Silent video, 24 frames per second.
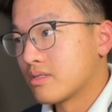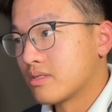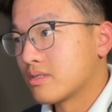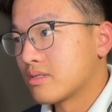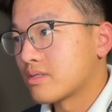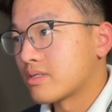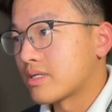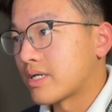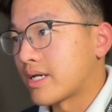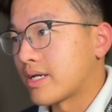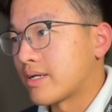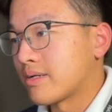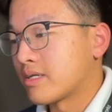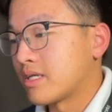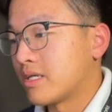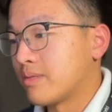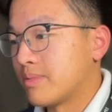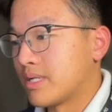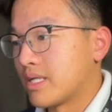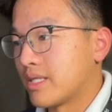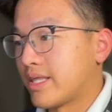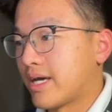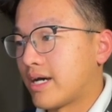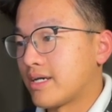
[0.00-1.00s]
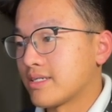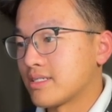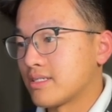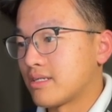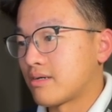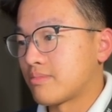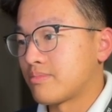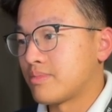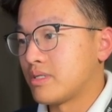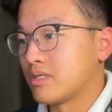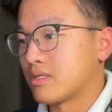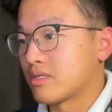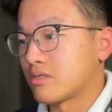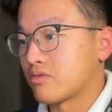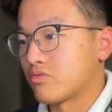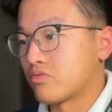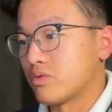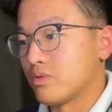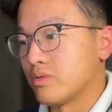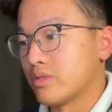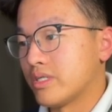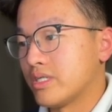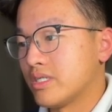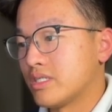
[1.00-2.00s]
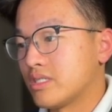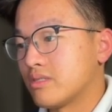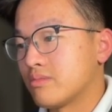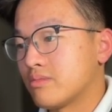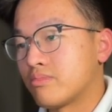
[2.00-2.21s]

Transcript: Okay, keep it at 1000 RPM. I'm going to release the